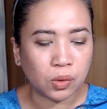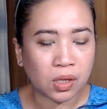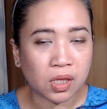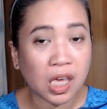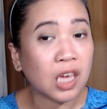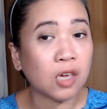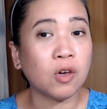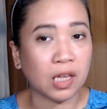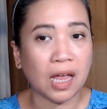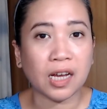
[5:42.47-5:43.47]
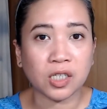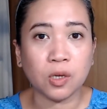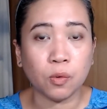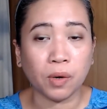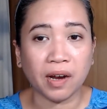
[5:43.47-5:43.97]
think you can
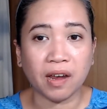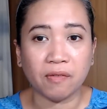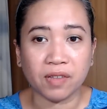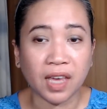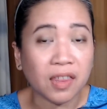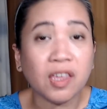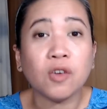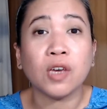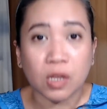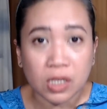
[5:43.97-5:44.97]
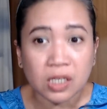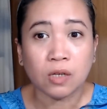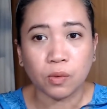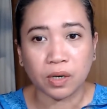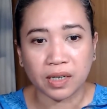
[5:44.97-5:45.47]
actually wear every day. I think you can
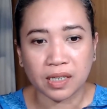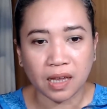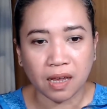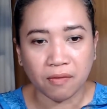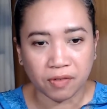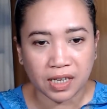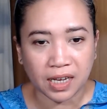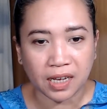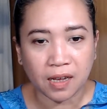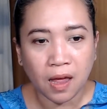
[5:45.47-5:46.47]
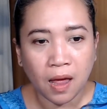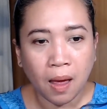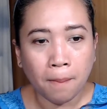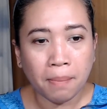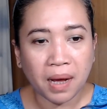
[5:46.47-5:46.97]
still wear it every day,
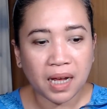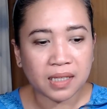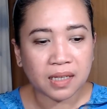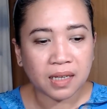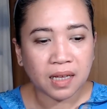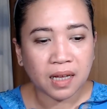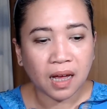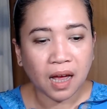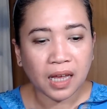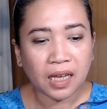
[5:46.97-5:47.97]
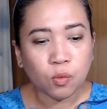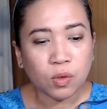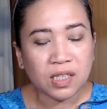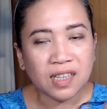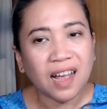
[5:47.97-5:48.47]
but it
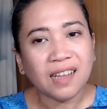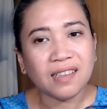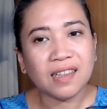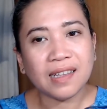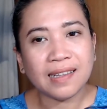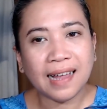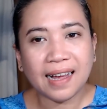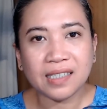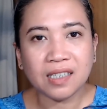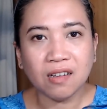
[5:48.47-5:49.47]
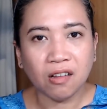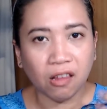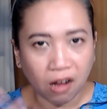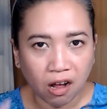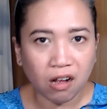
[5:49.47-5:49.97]
would not last
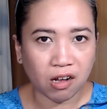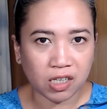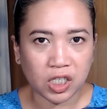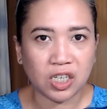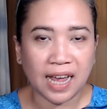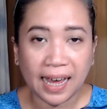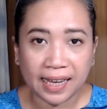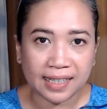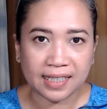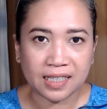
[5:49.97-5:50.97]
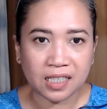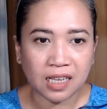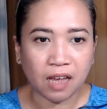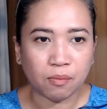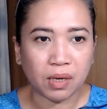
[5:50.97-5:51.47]
long on your eyelids.
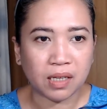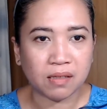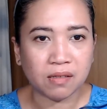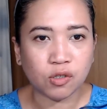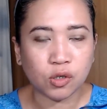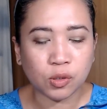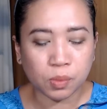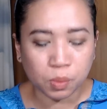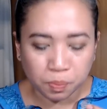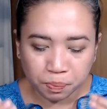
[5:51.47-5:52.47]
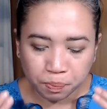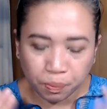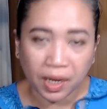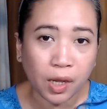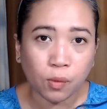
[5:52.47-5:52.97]
I've been
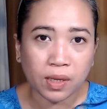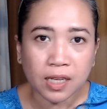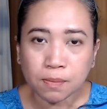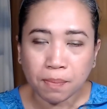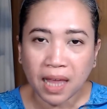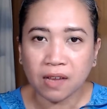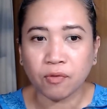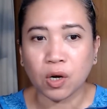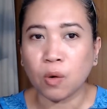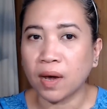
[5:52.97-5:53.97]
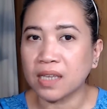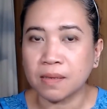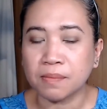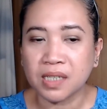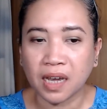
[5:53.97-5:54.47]
playing with this palette for quite
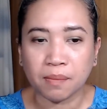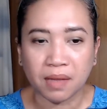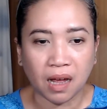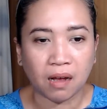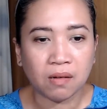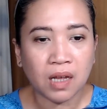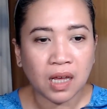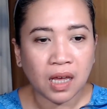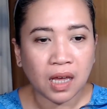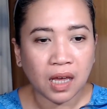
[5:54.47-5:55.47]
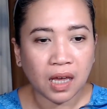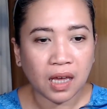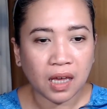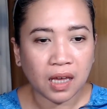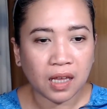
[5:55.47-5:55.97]
some time now,
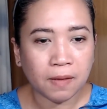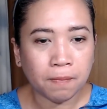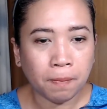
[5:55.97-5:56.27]
and